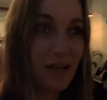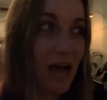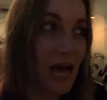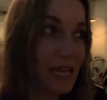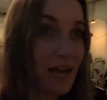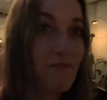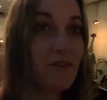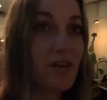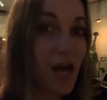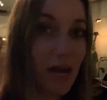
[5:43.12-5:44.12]
I
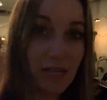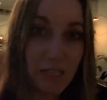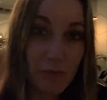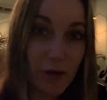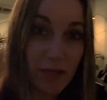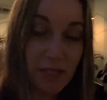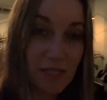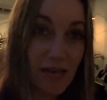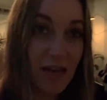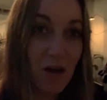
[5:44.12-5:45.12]
have not
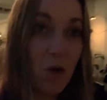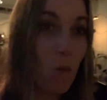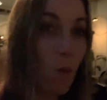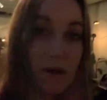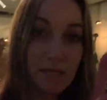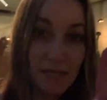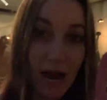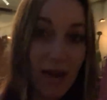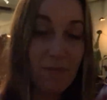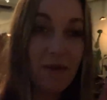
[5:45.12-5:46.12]
experienced that one
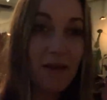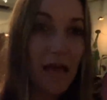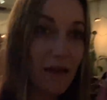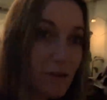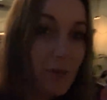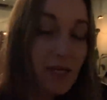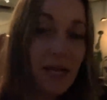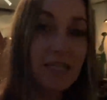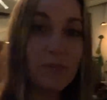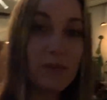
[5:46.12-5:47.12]
time. Everybody
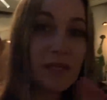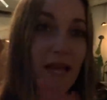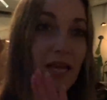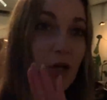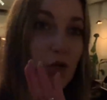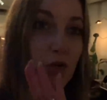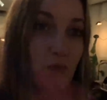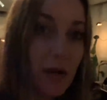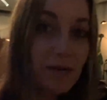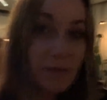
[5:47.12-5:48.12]
has been
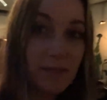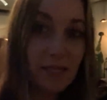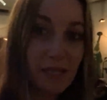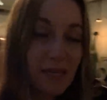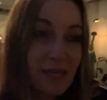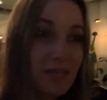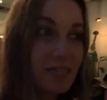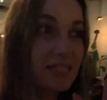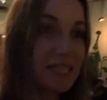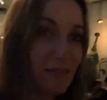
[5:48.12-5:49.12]
incredibly
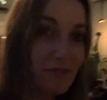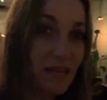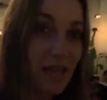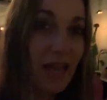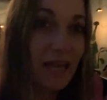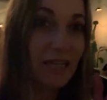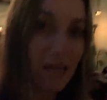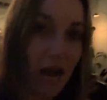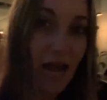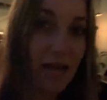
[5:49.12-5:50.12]
giving and
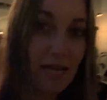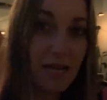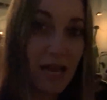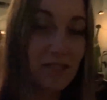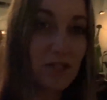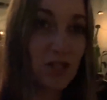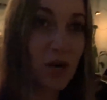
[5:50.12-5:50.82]
kind and so